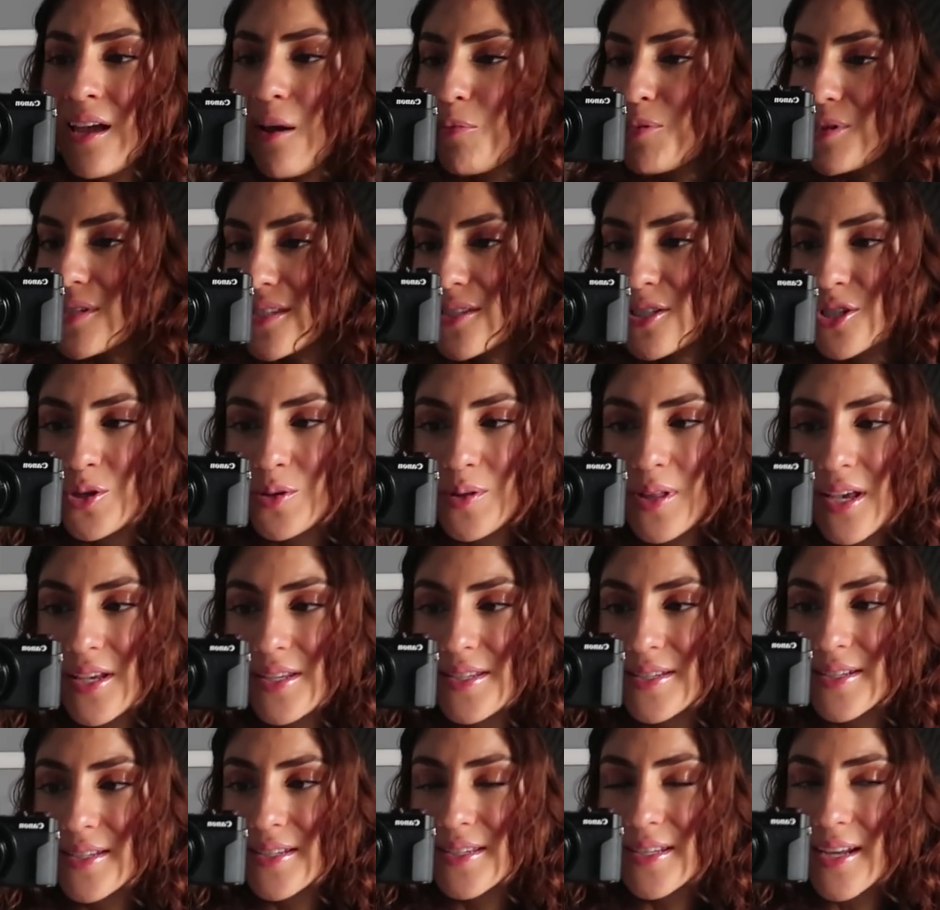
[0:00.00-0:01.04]
Was too
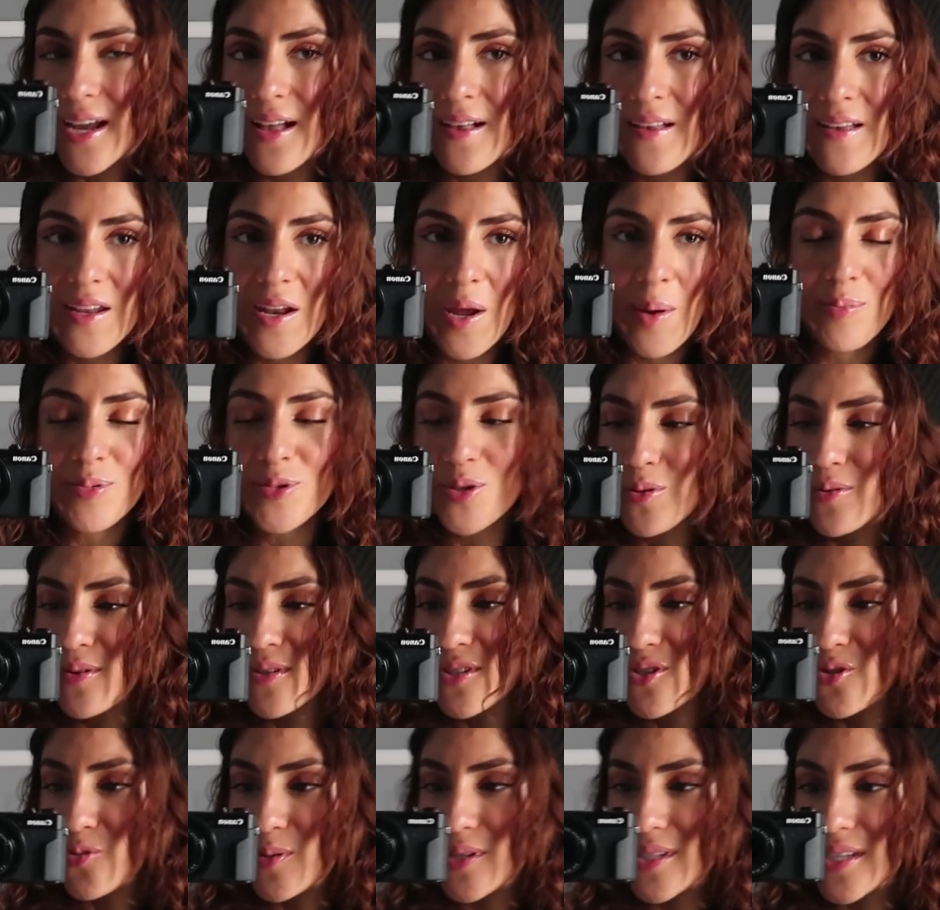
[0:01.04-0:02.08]
lazy to style it up, so
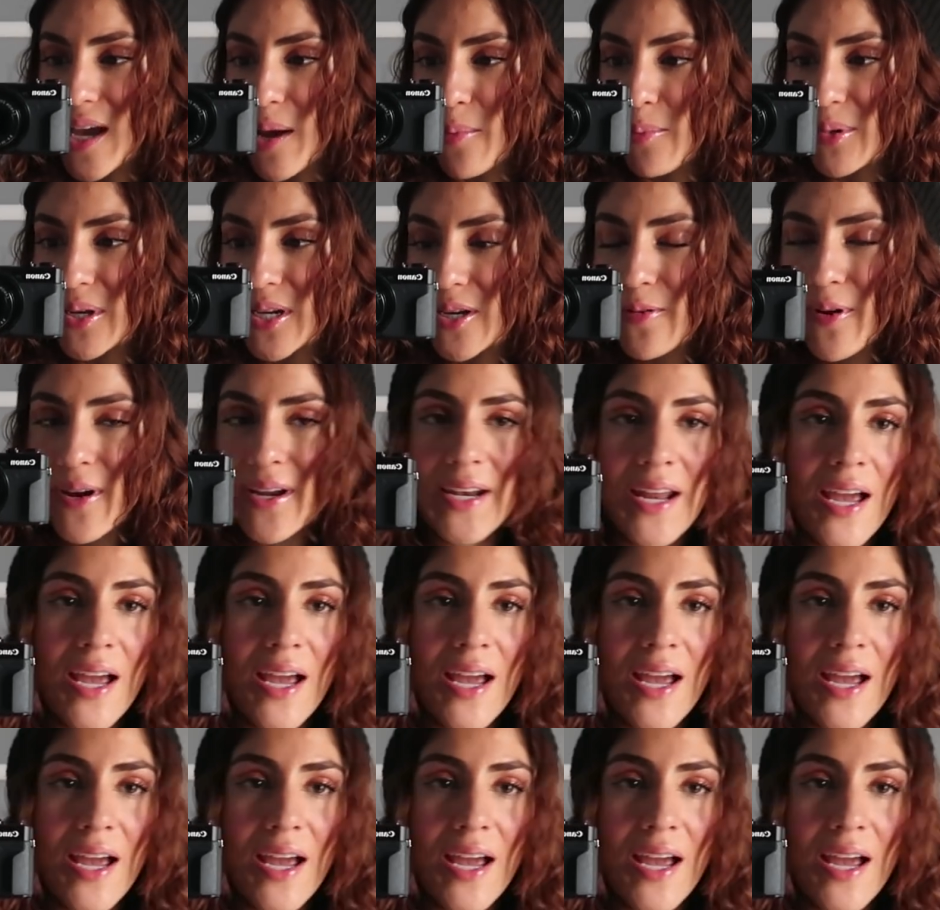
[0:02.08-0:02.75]
this is what's happening right